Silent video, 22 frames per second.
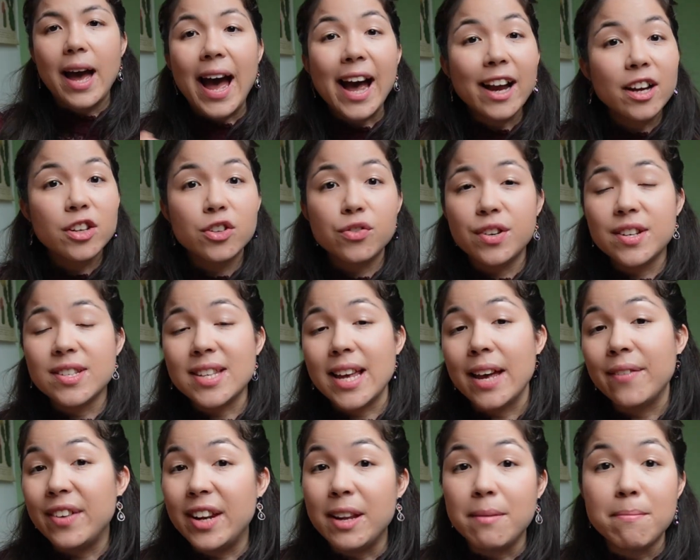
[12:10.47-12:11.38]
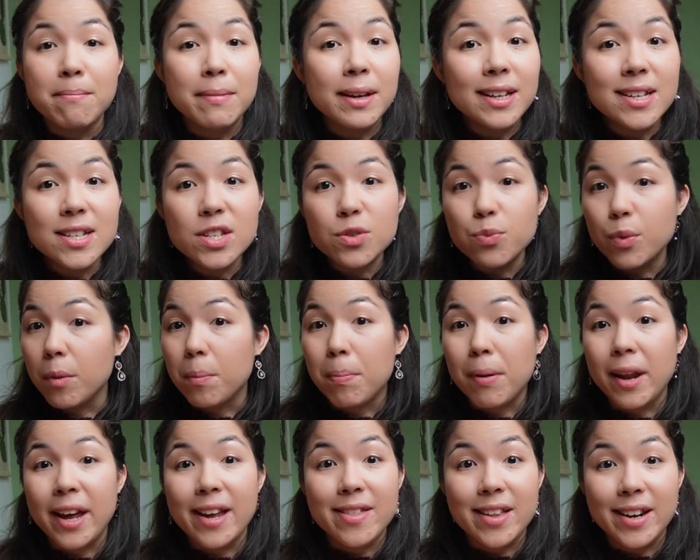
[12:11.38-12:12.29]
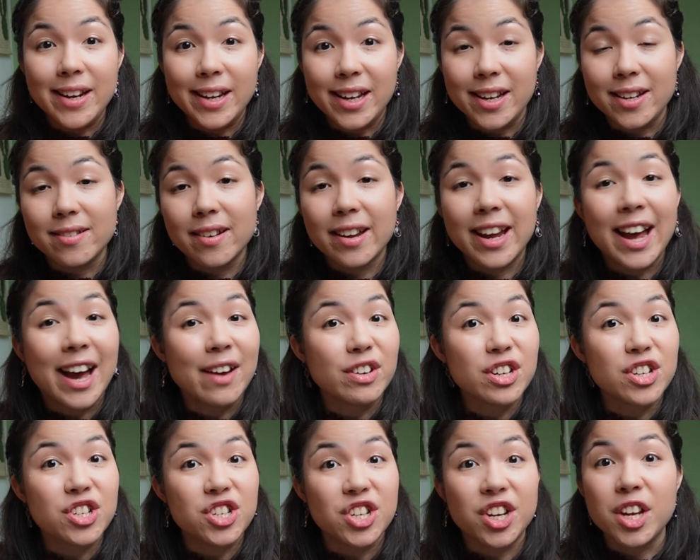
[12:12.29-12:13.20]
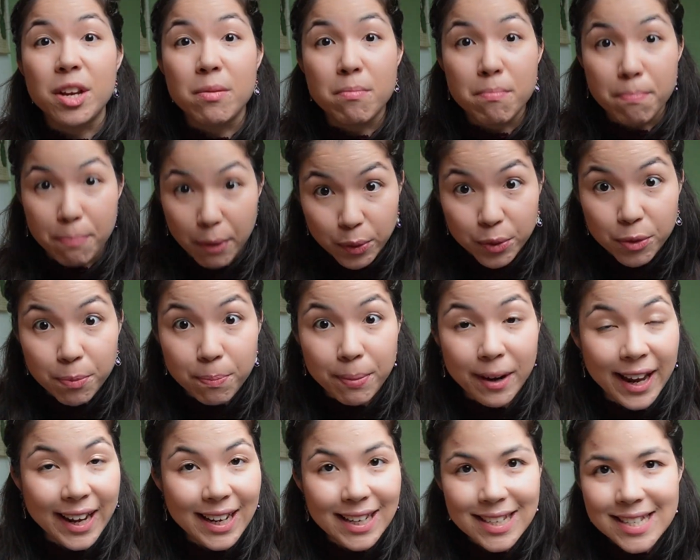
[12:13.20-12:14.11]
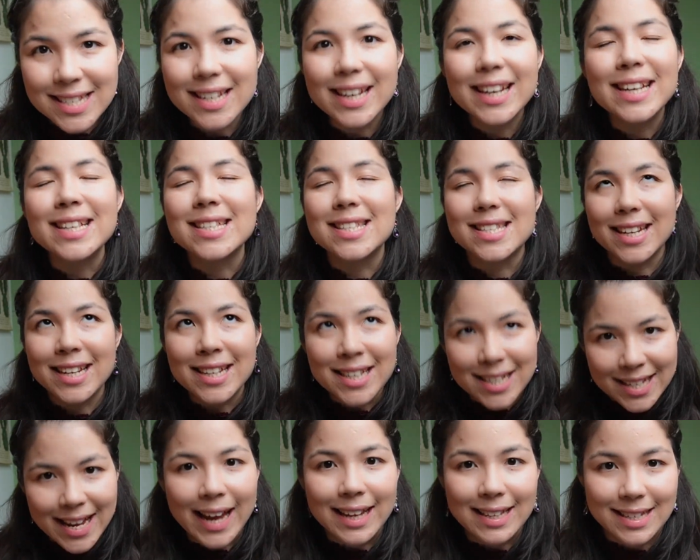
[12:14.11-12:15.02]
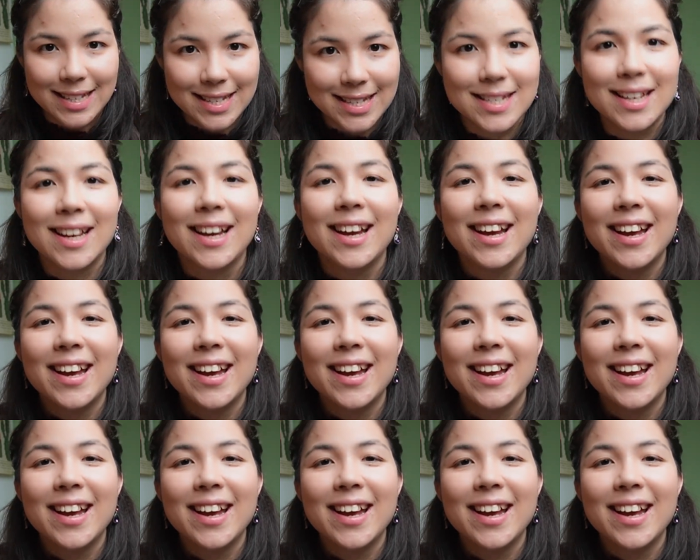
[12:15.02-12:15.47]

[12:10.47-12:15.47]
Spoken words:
Actress Evelyn Millard will play the lead character in both plays. It's intense.